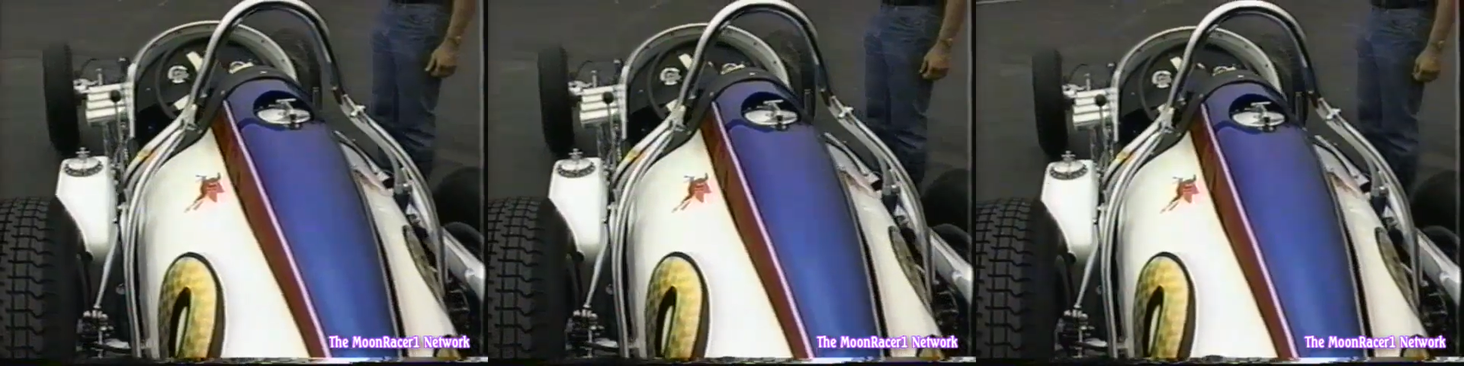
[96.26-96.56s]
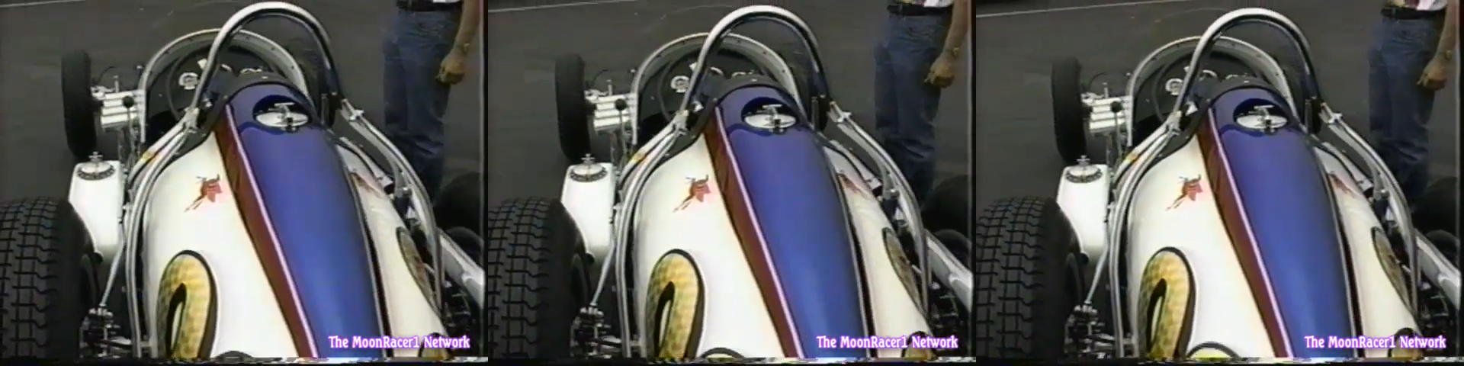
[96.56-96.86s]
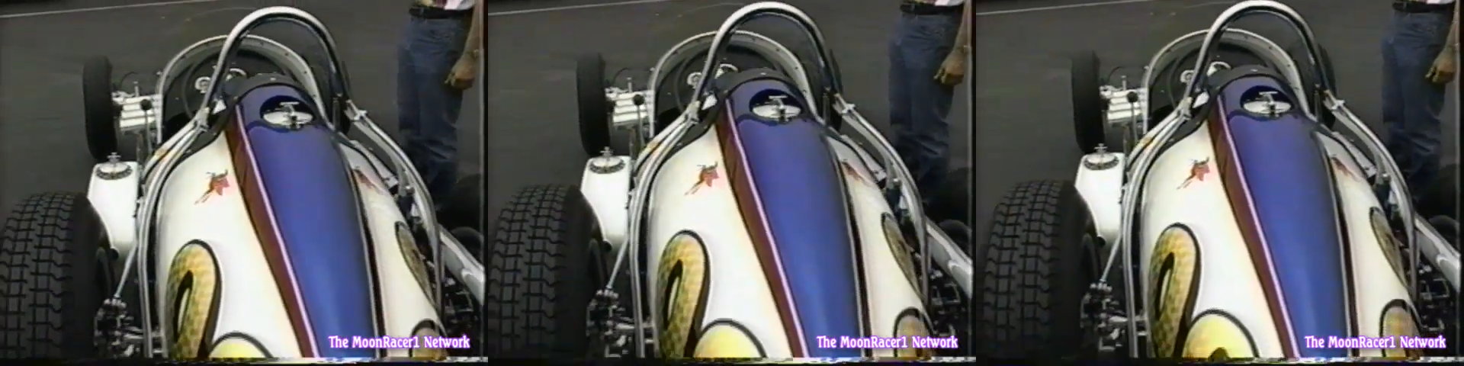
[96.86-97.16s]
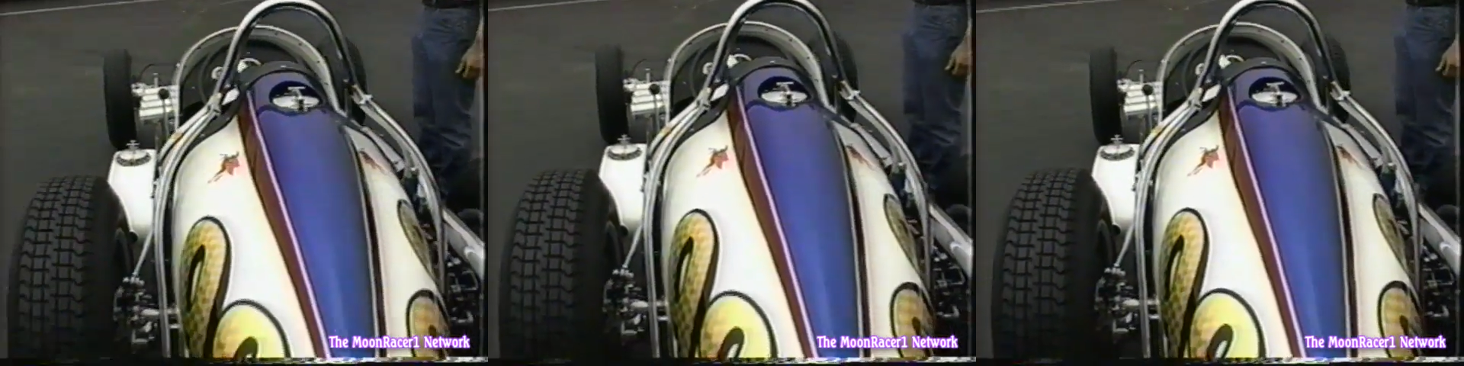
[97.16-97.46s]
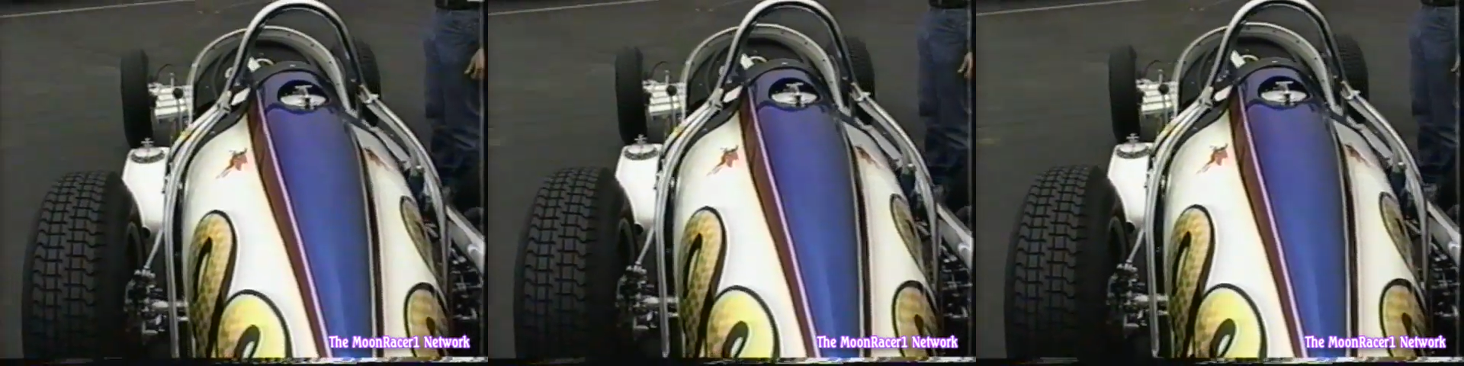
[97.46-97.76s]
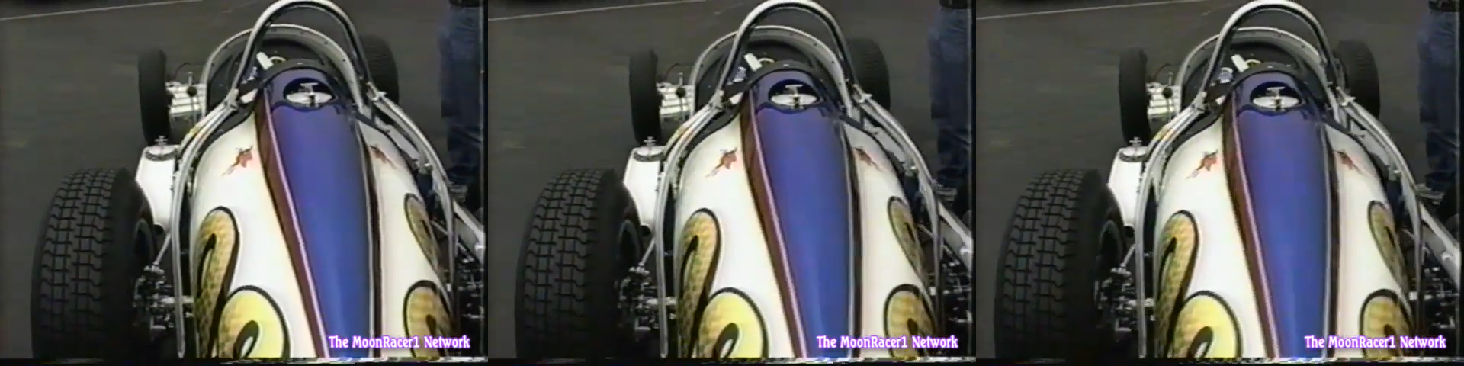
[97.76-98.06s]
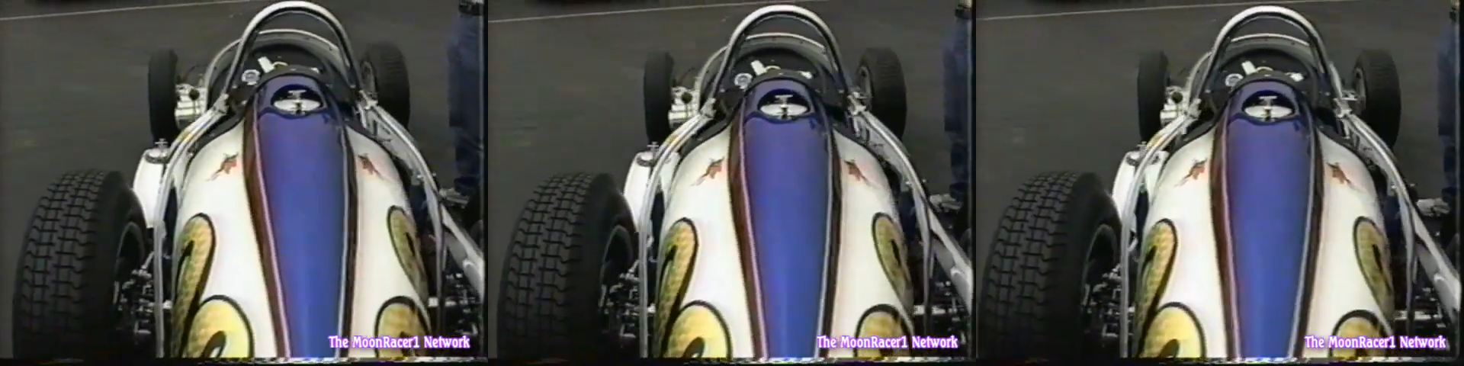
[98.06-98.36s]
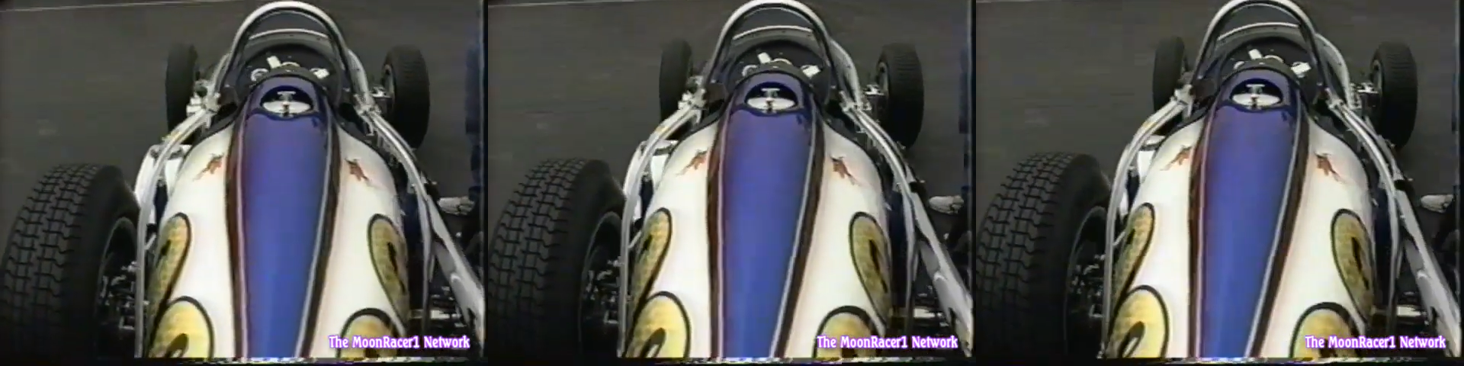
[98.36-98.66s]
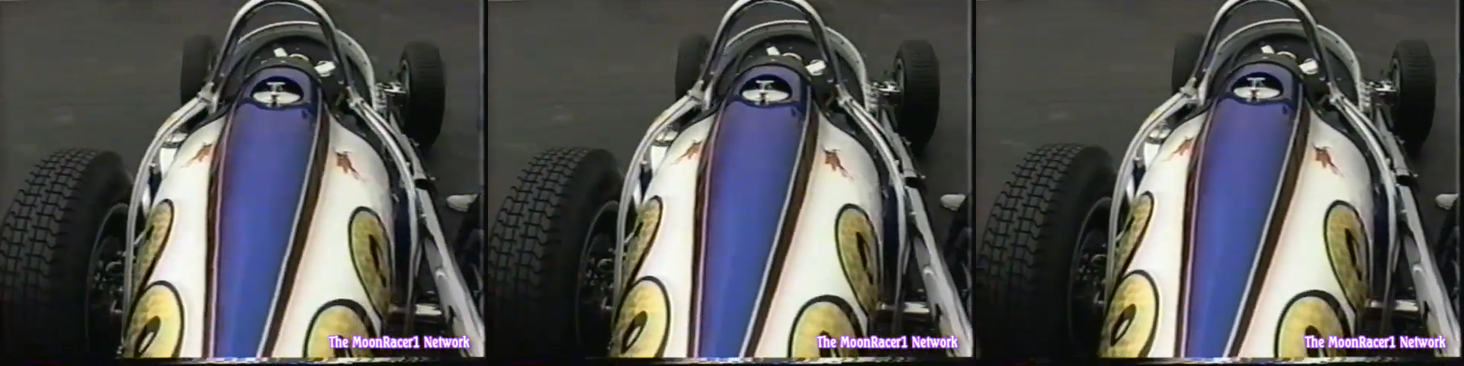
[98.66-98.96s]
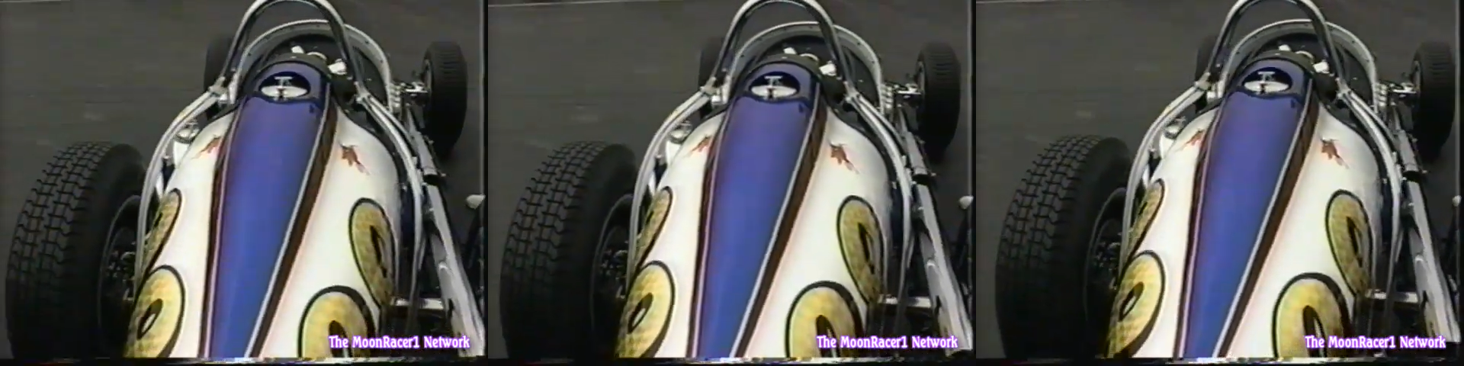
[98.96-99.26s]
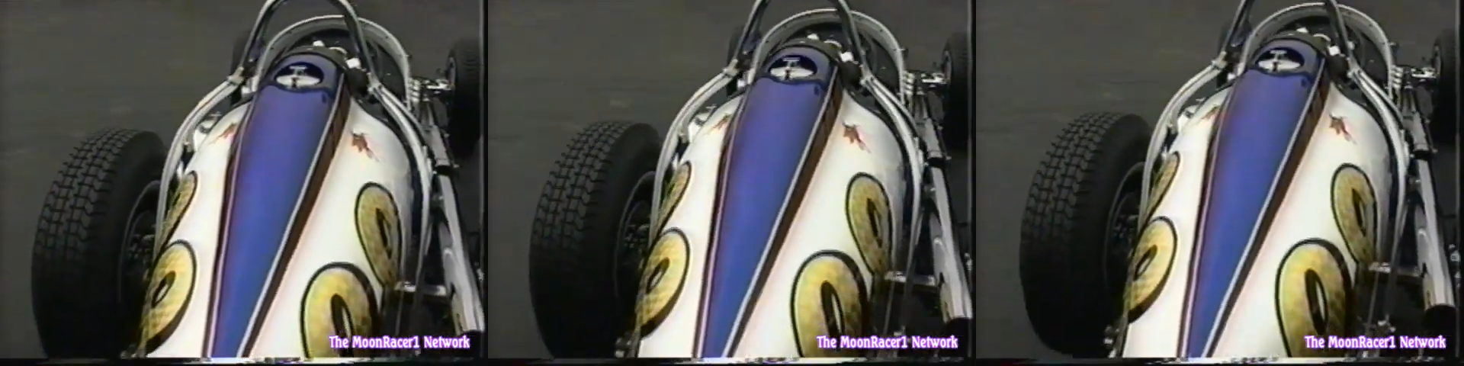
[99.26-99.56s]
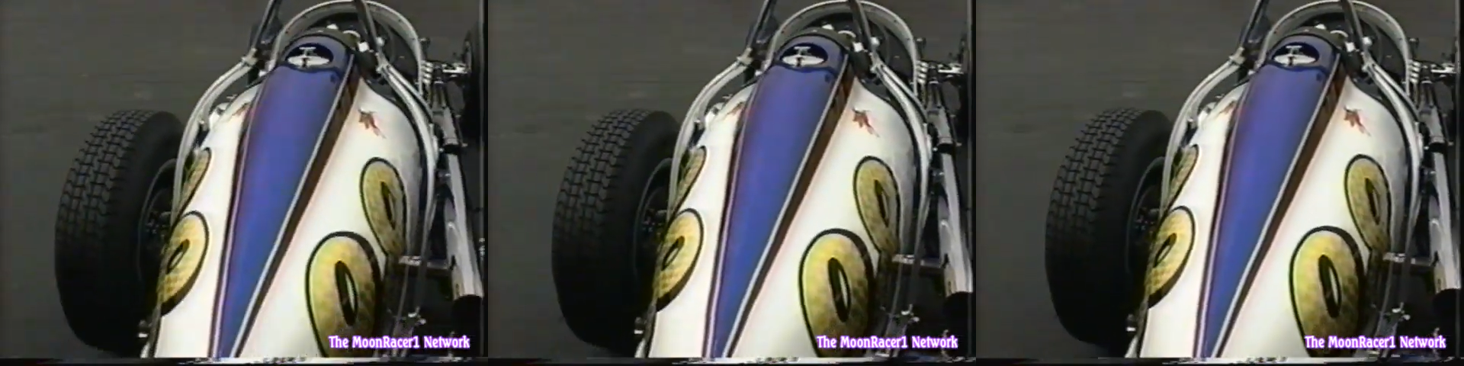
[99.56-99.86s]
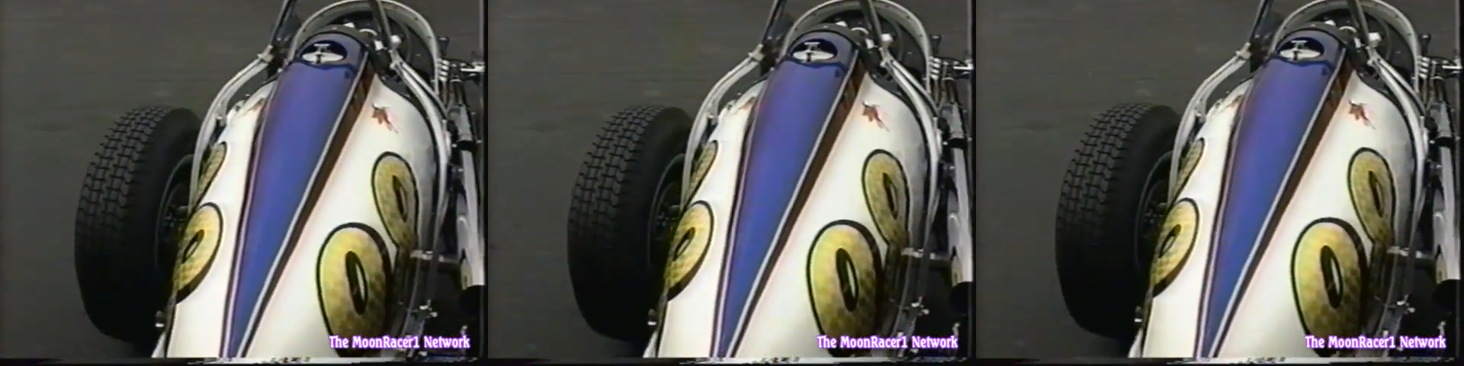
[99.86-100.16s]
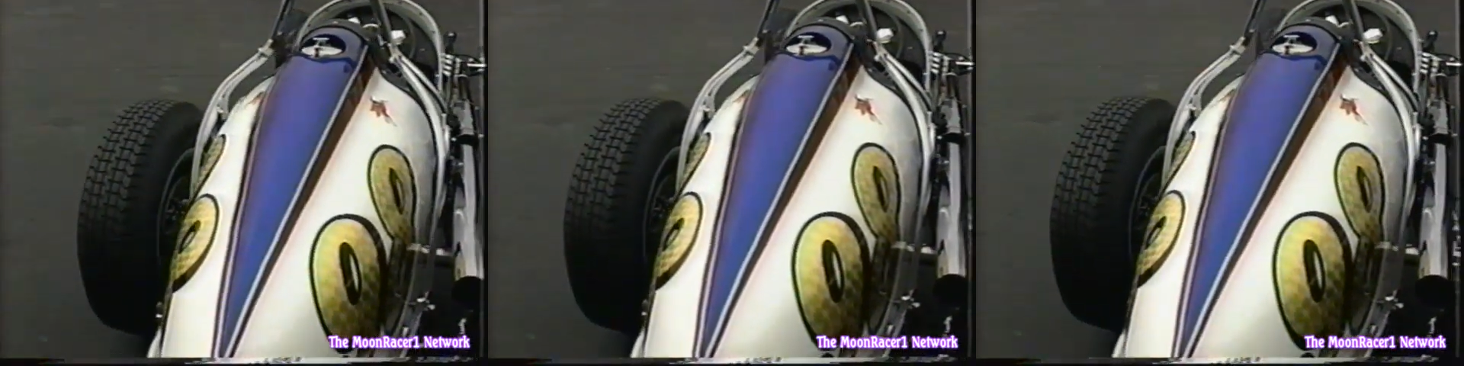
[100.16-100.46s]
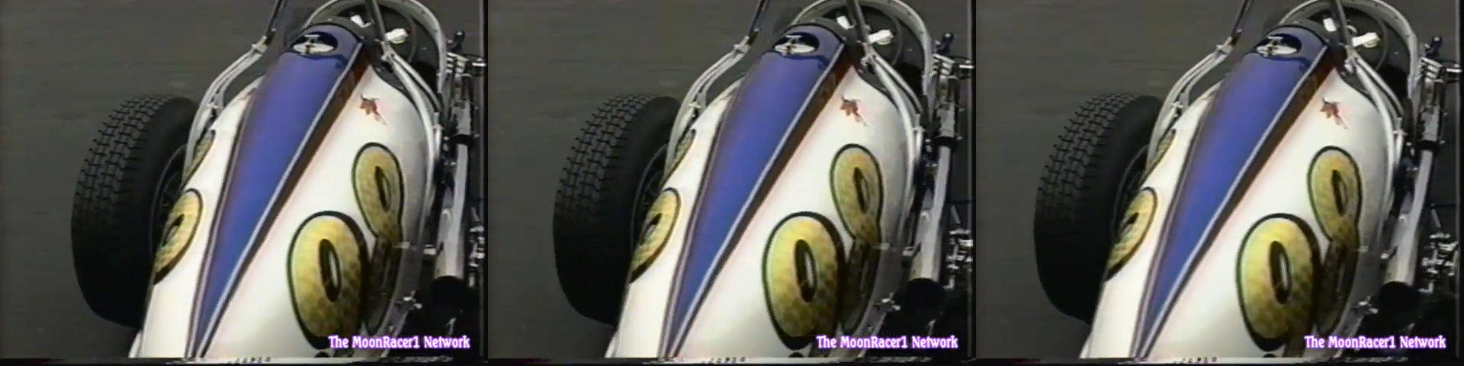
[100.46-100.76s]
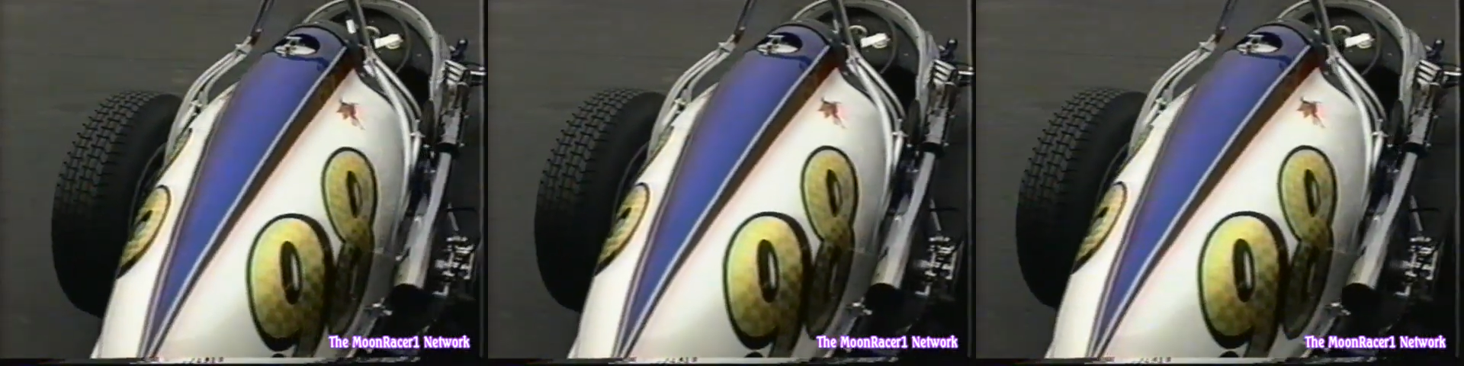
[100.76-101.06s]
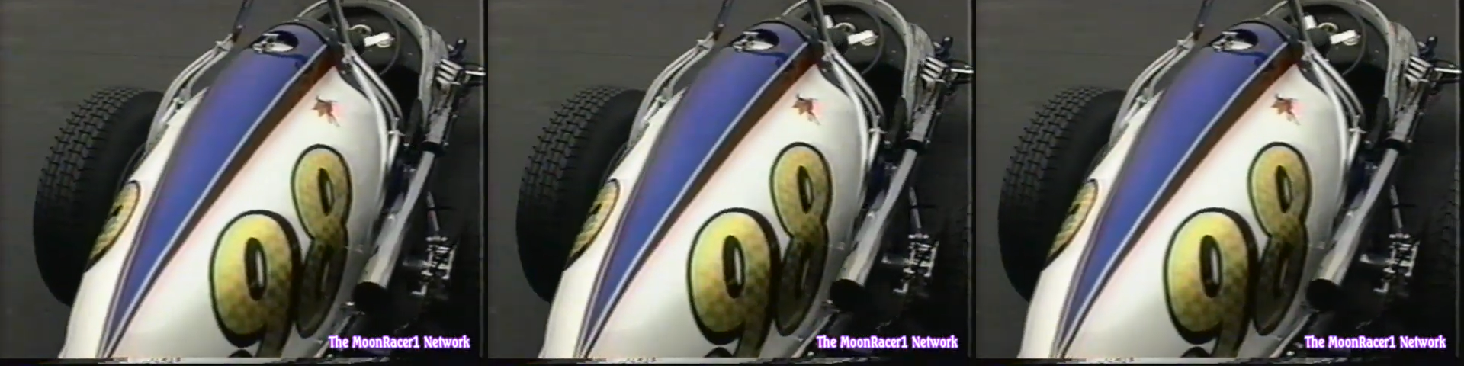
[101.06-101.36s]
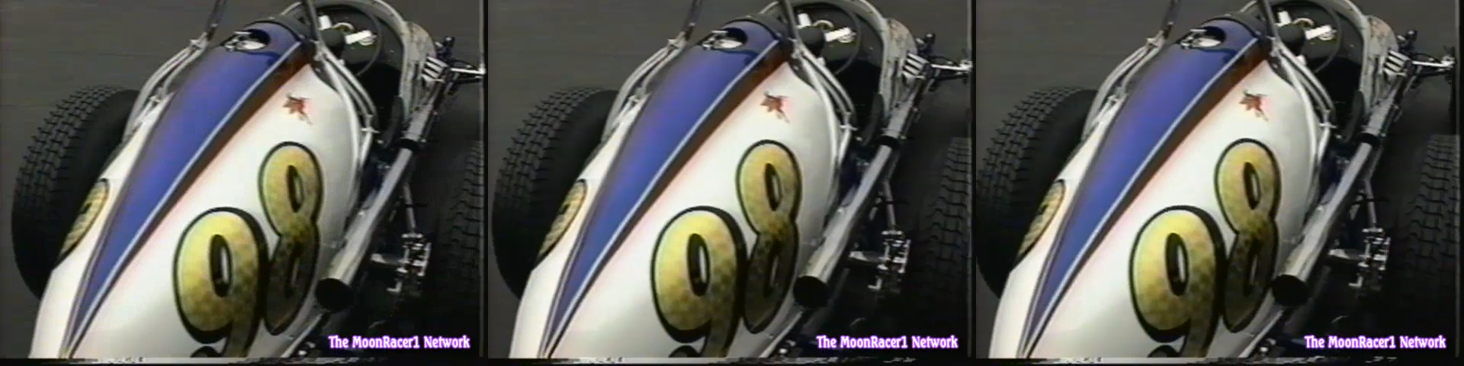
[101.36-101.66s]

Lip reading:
Nobody's mouth can be seen.